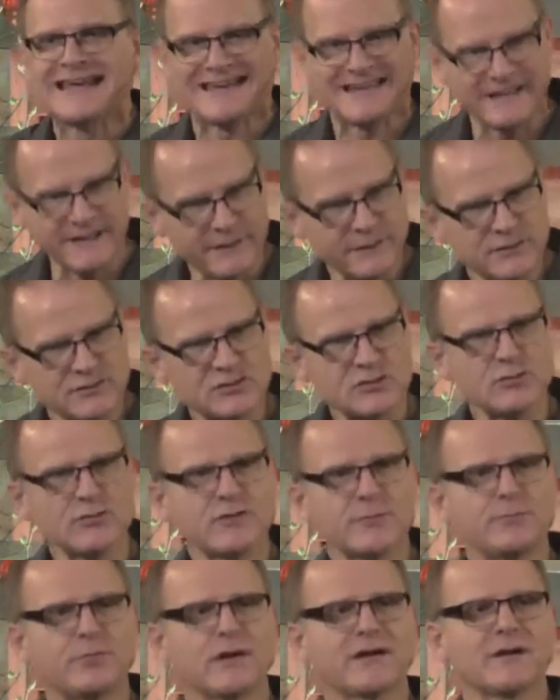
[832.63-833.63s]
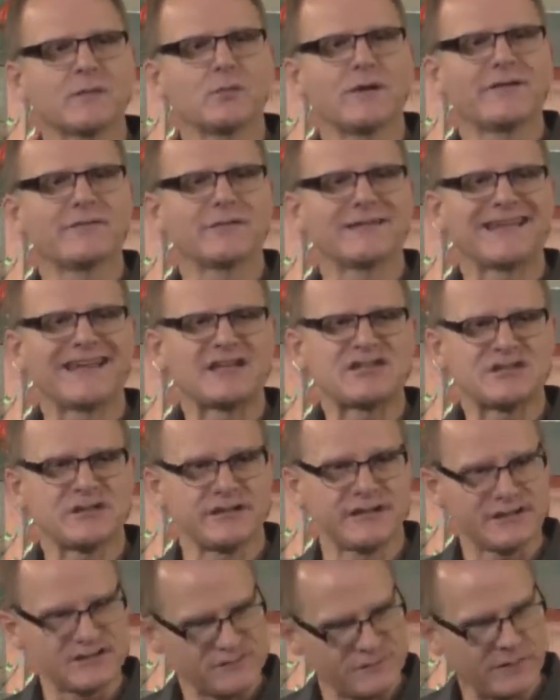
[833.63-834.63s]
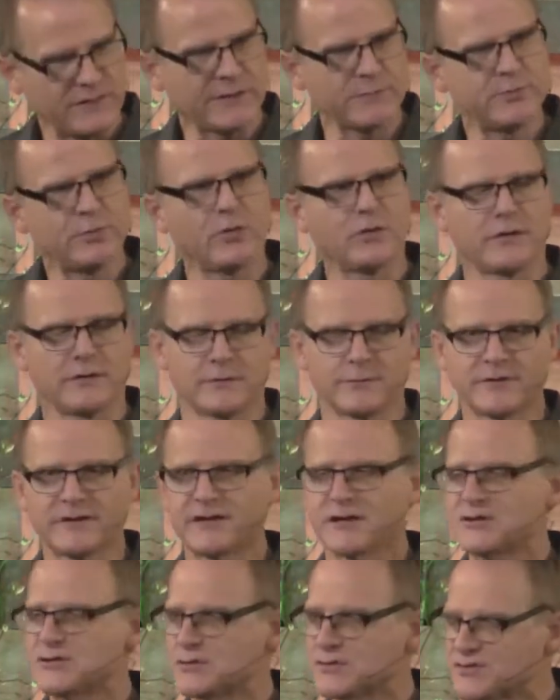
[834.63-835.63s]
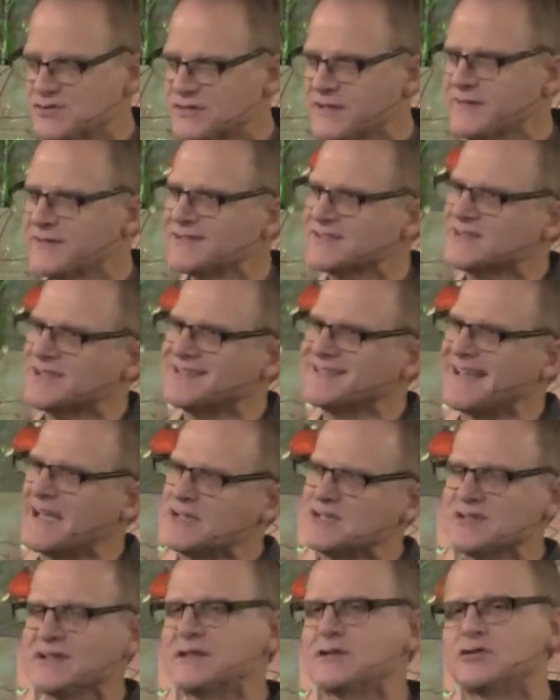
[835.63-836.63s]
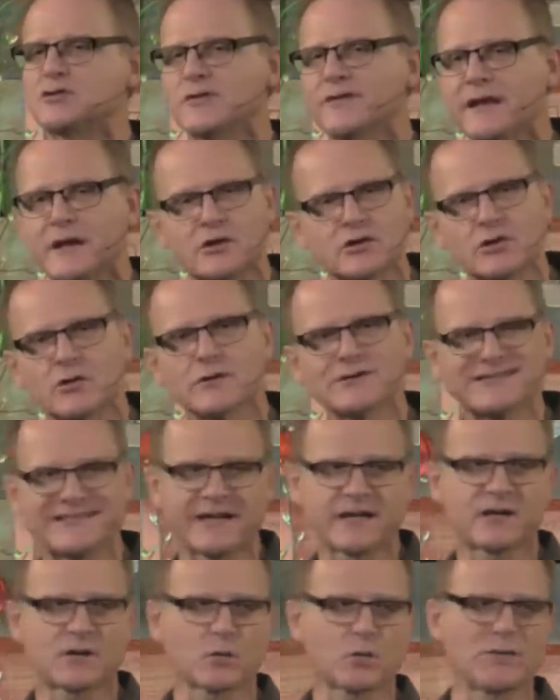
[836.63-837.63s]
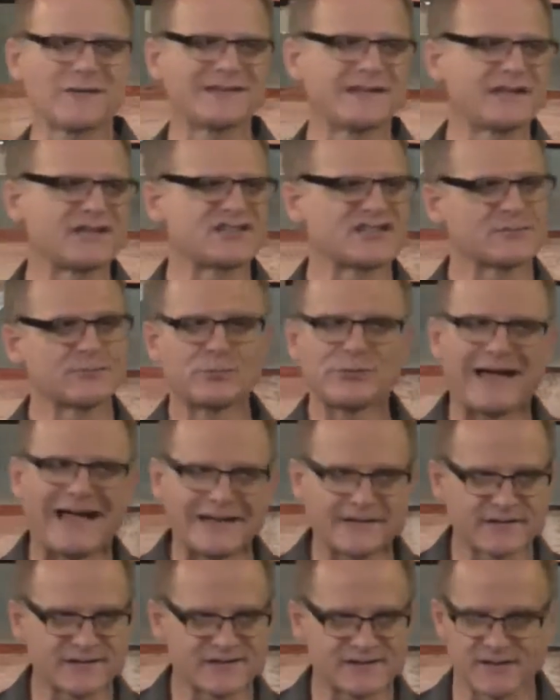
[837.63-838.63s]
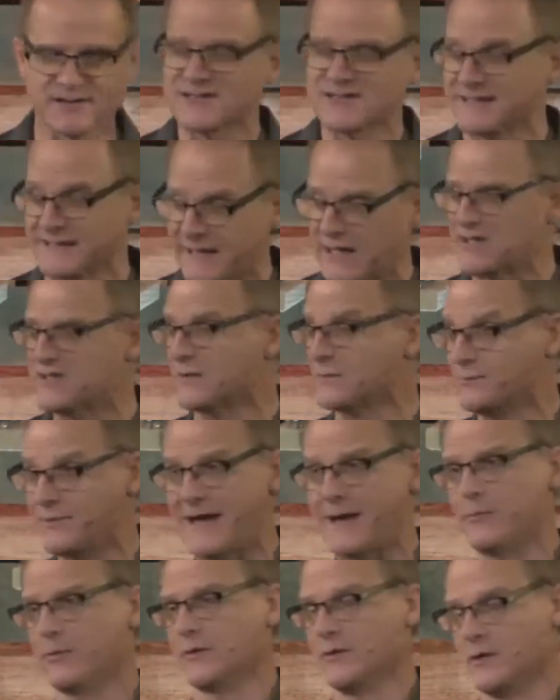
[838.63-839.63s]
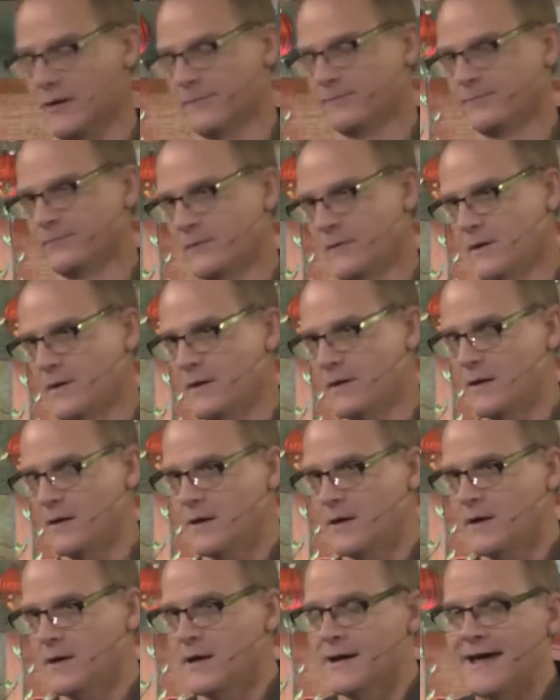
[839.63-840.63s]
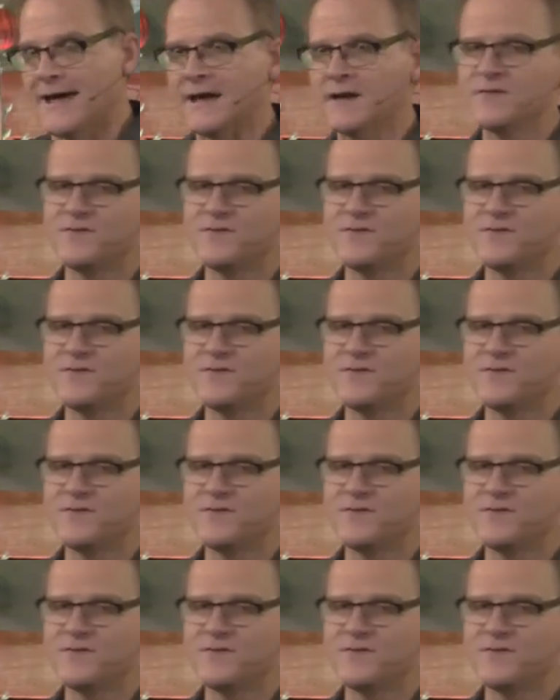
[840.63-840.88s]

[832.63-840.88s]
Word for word: into the book of Revelation is very important because you see this connection to the occultic religious practices in ancient Babylon. And in